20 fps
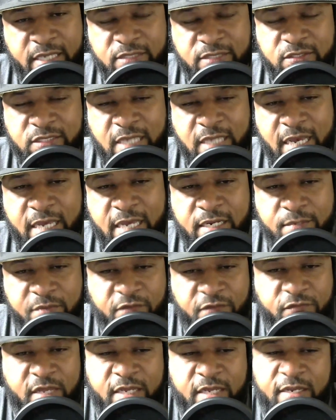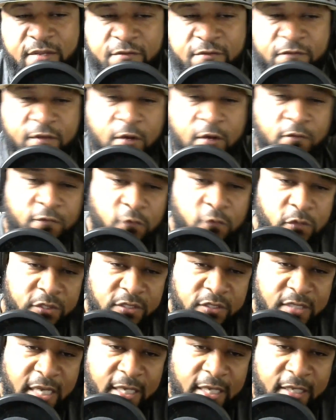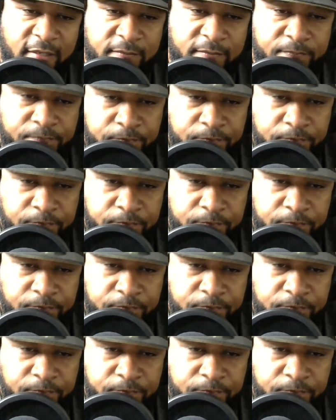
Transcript: and signed him if they didn't felt for a second